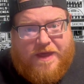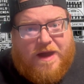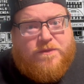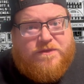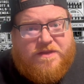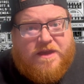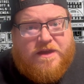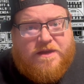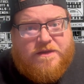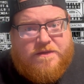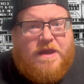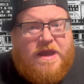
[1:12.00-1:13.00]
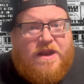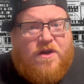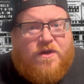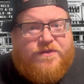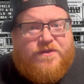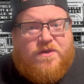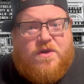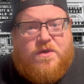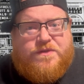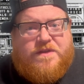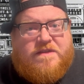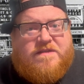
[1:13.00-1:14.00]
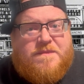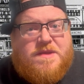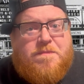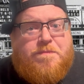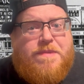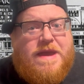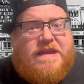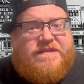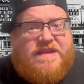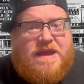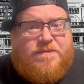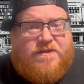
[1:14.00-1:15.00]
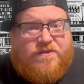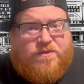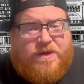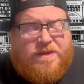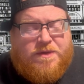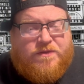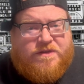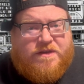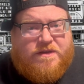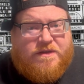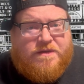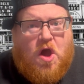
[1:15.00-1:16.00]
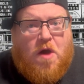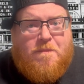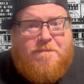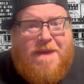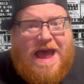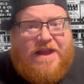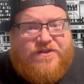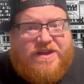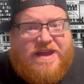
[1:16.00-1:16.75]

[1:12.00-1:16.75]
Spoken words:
that was a thing. It also hosted some of the biggest names in swing music. Imagine